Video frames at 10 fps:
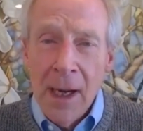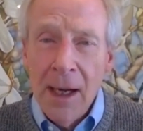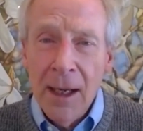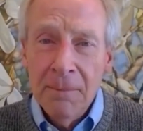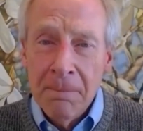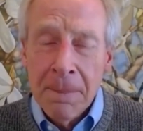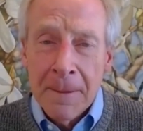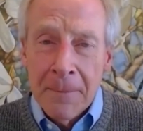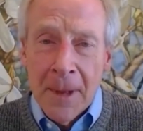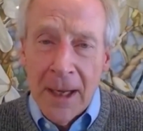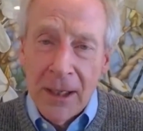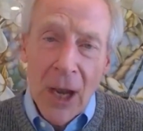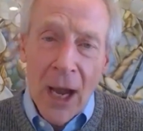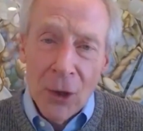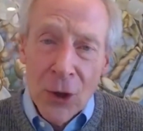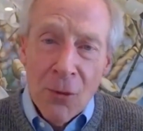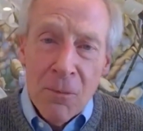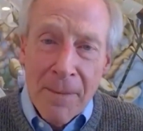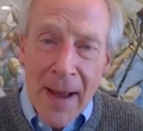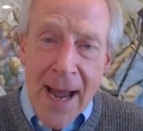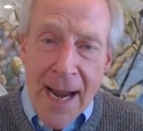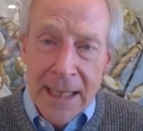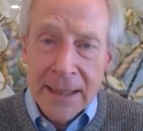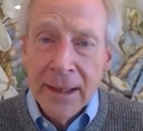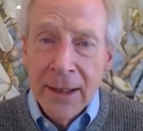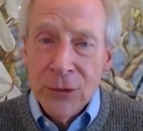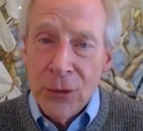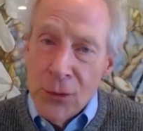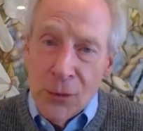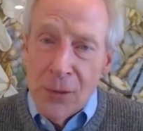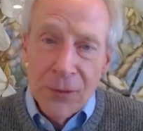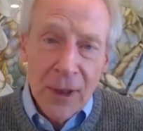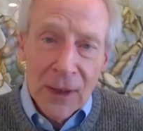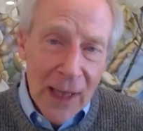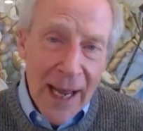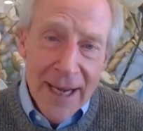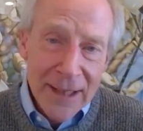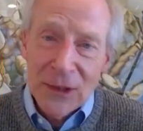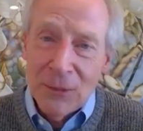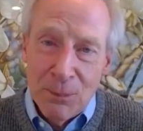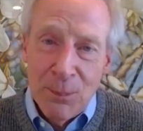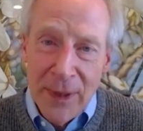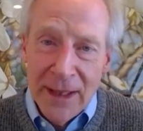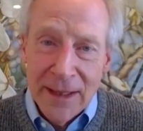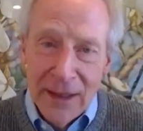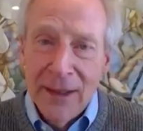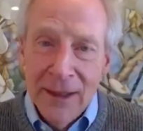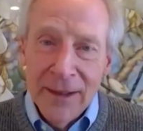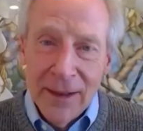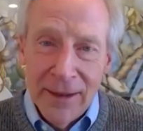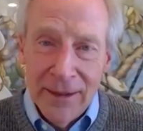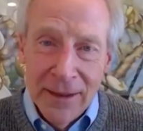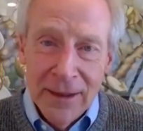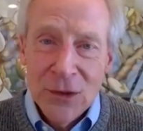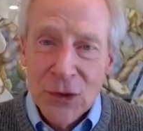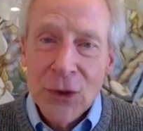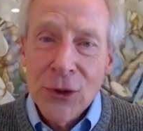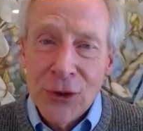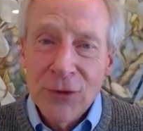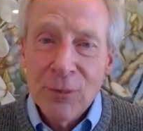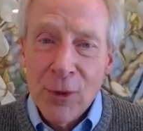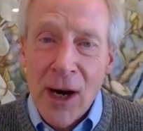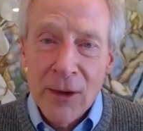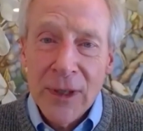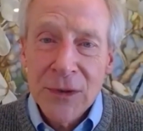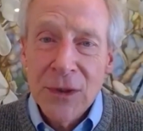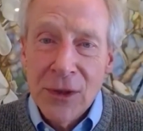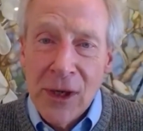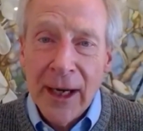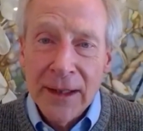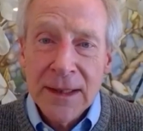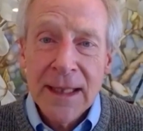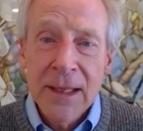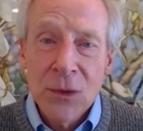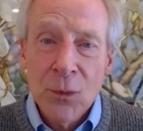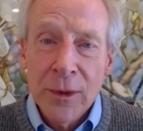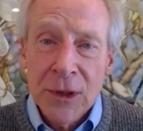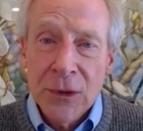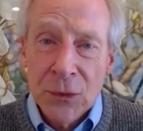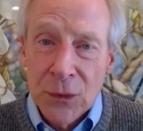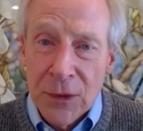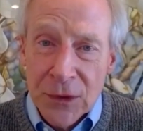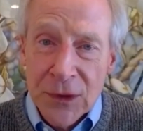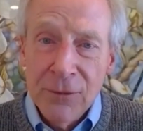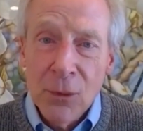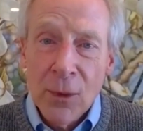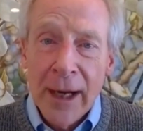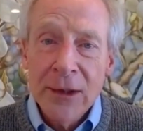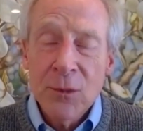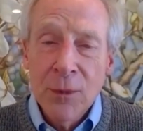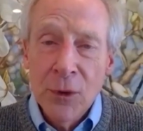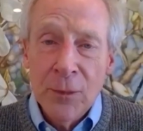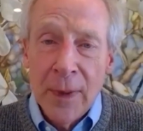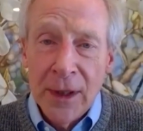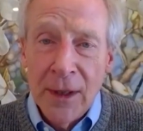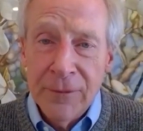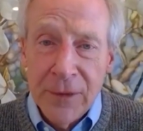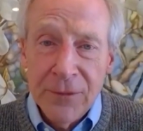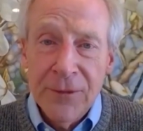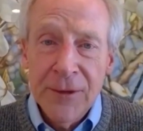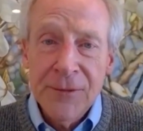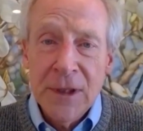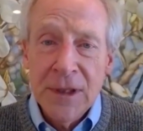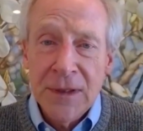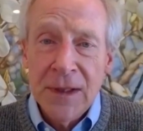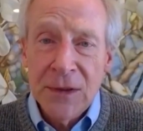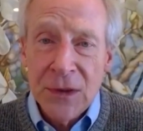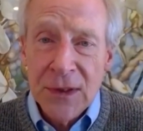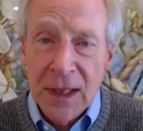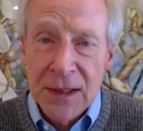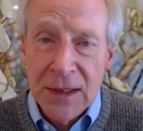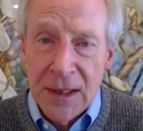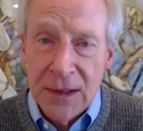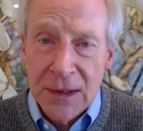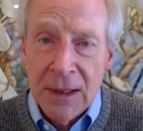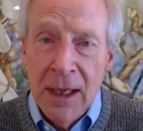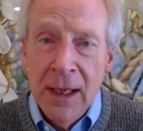I'll go back to the last big surge of progress in the United States, which is the civil rights movement of the 50s and 60s,